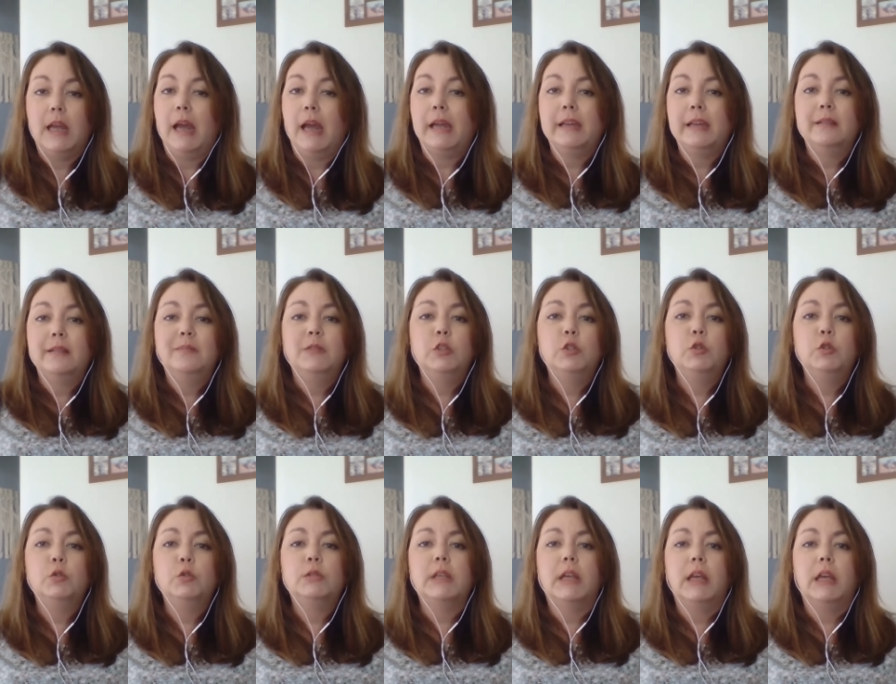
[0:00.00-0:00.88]
I am
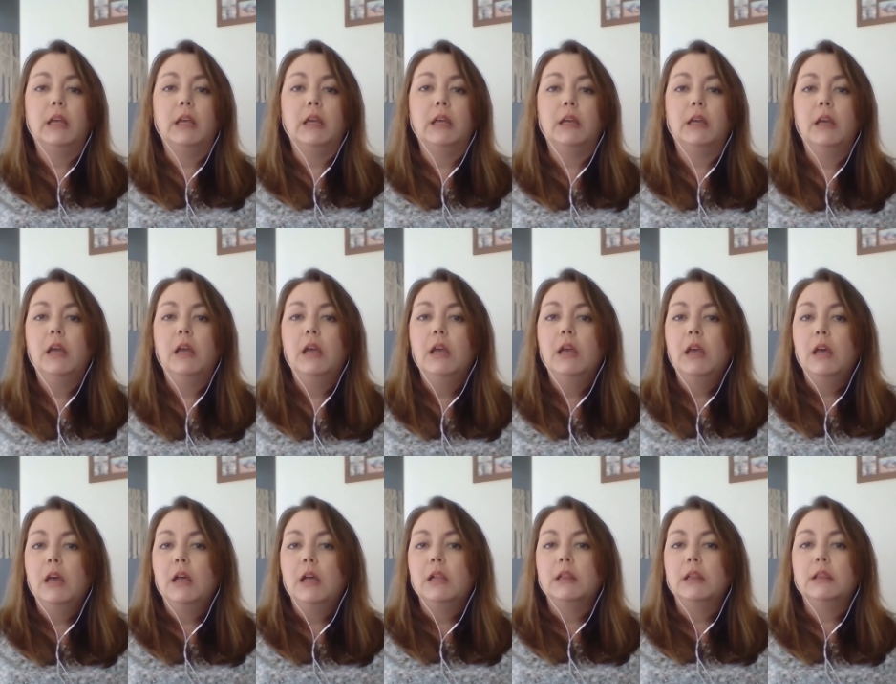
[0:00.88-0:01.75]
losing
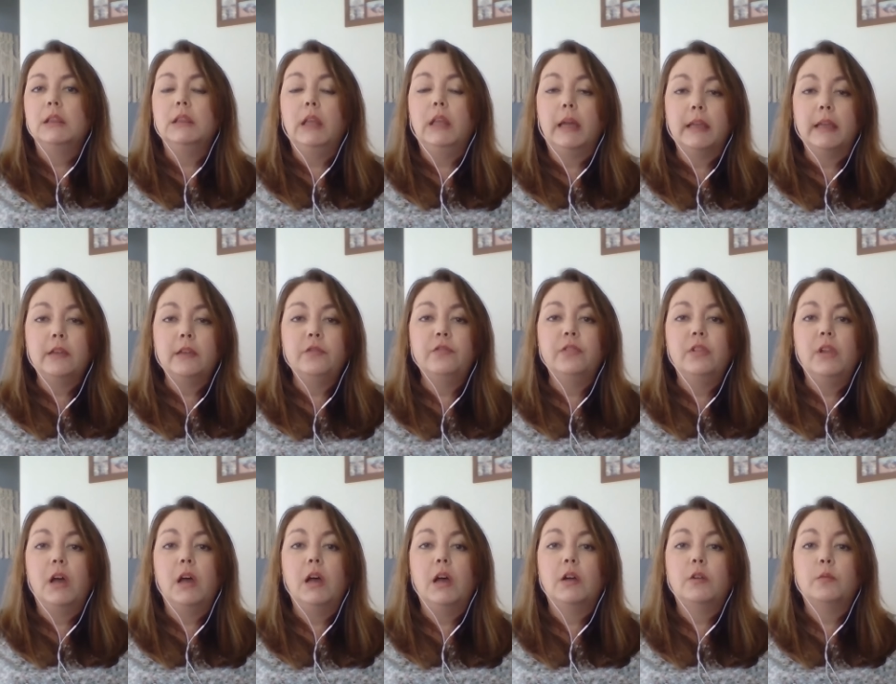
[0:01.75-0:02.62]

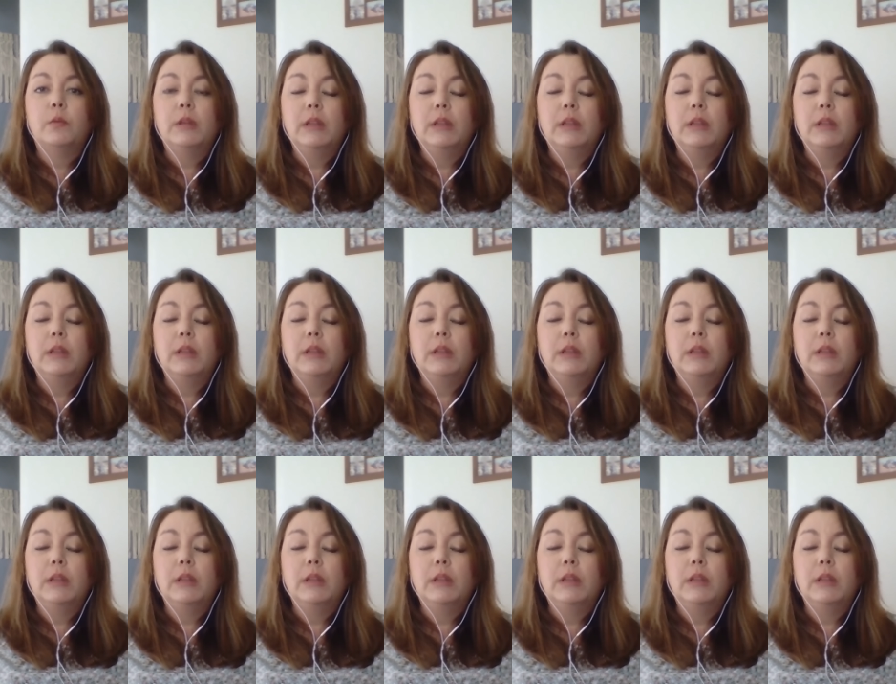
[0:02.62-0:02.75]
lifelong